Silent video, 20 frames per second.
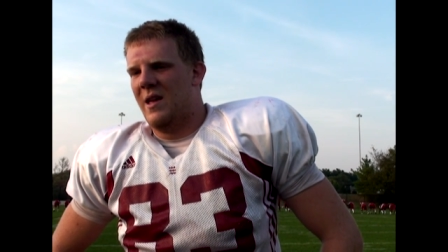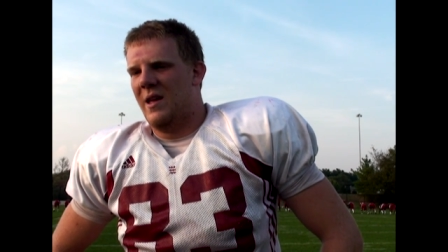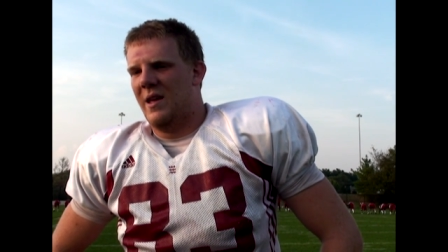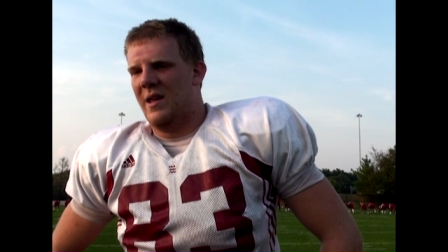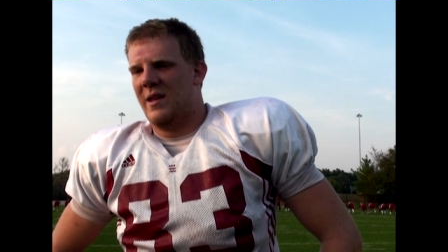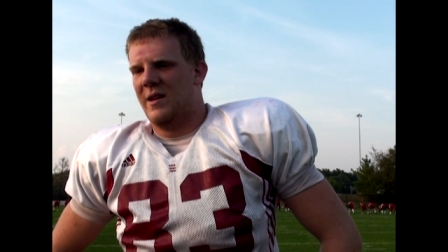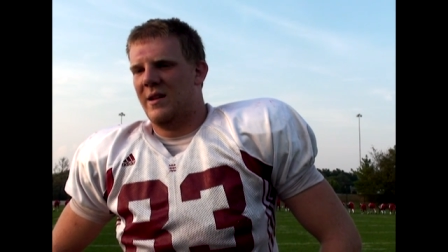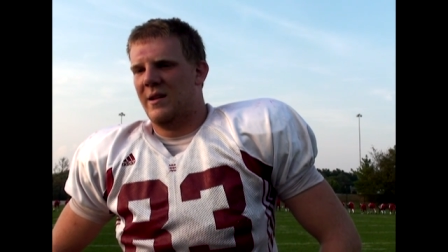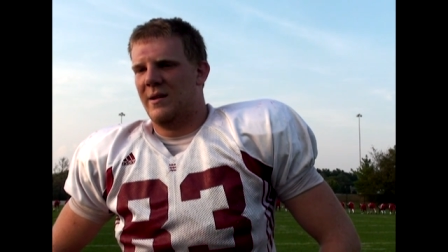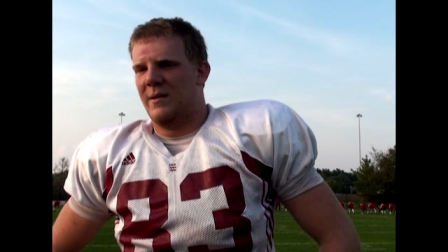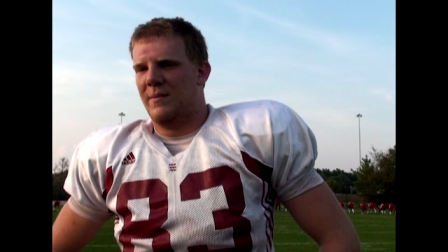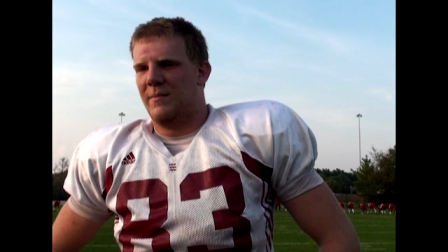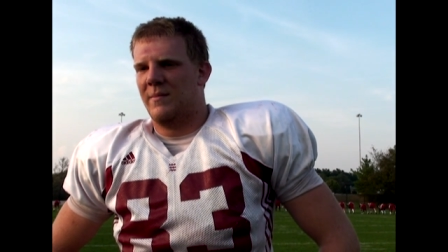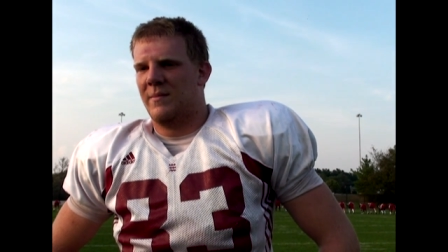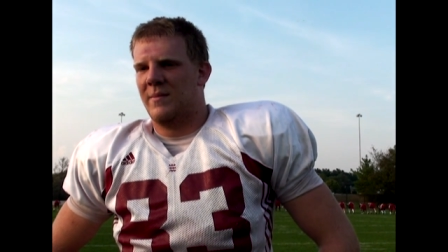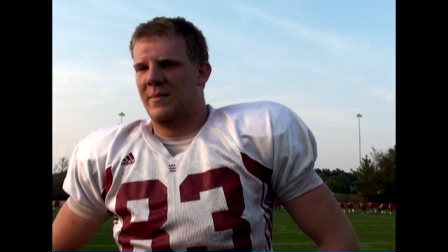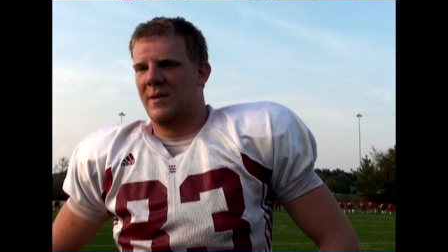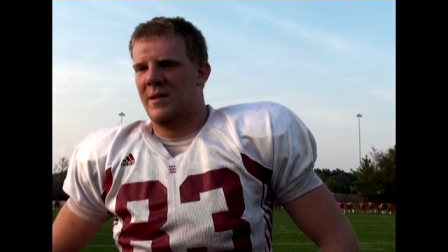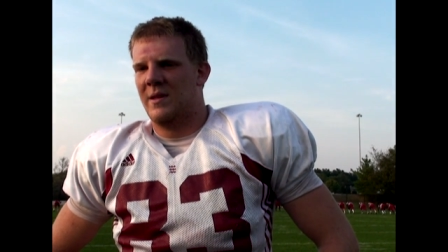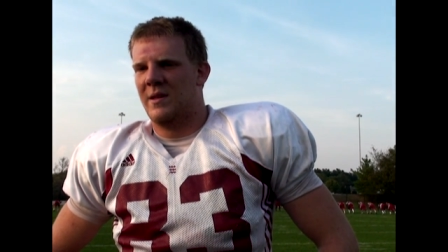and um,
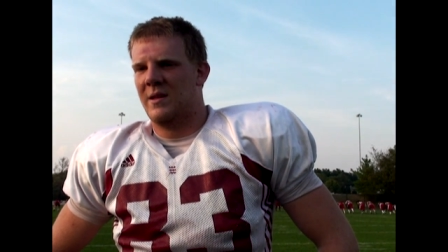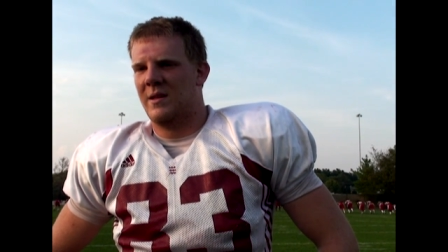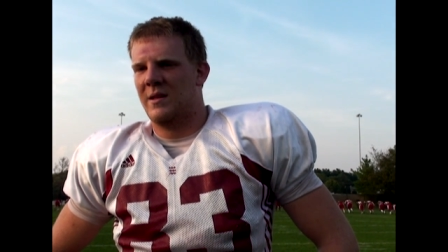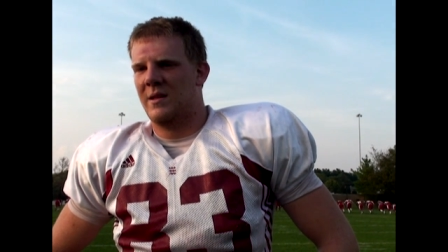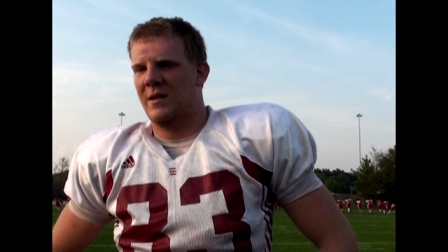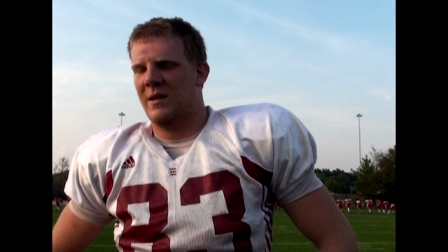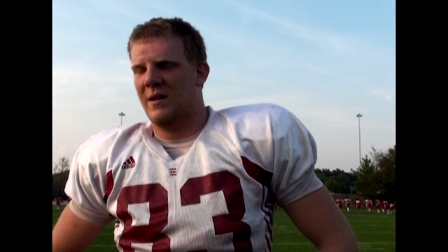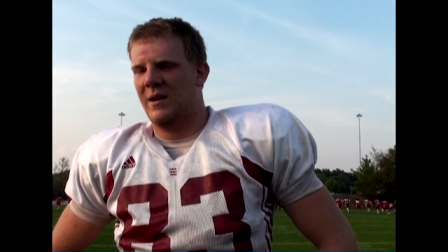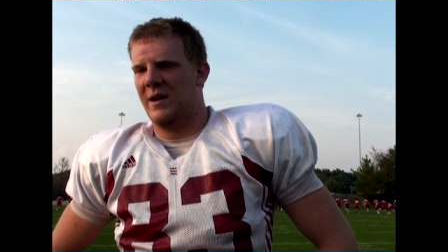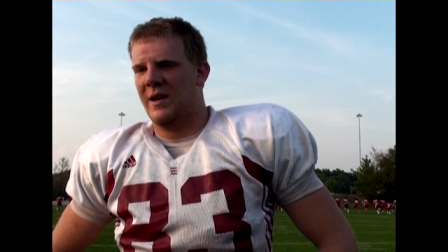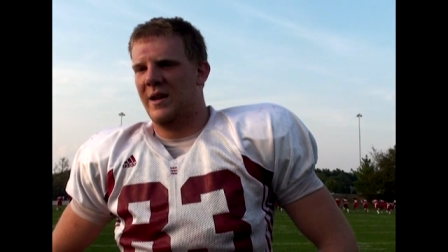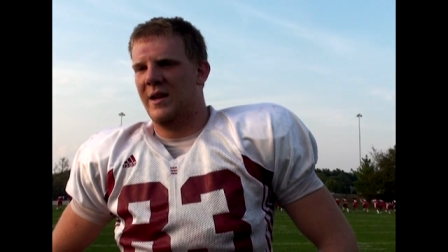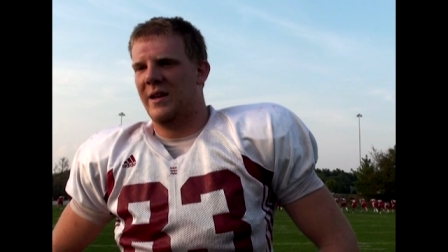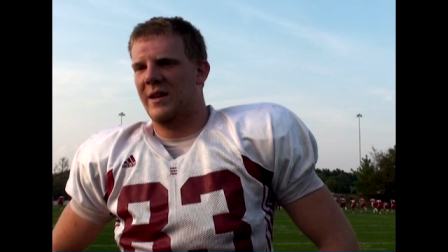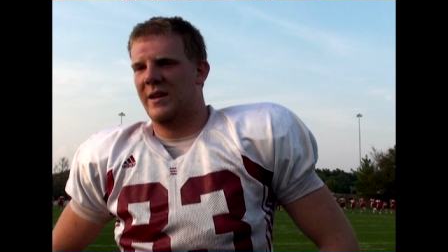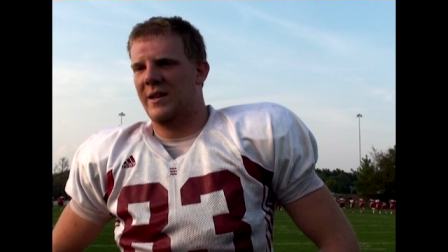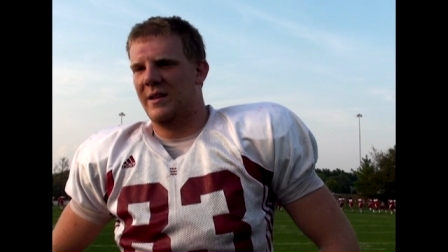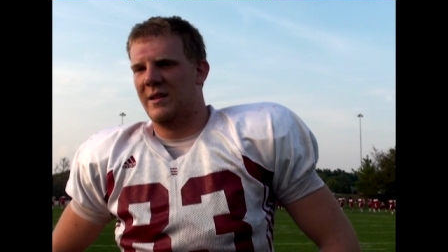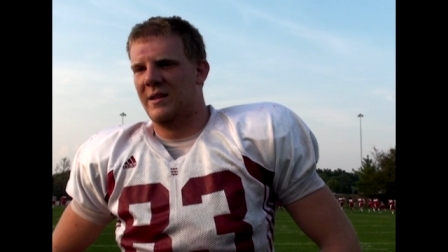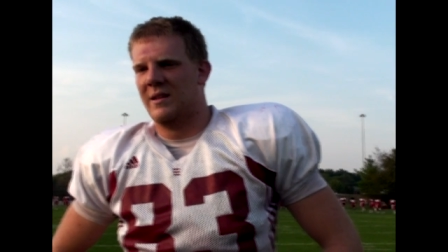I
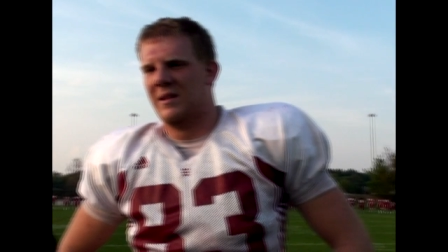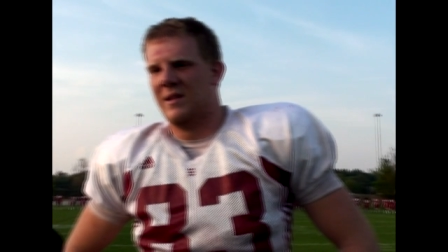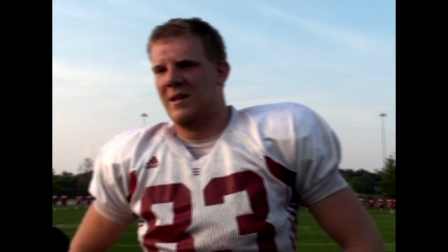uh,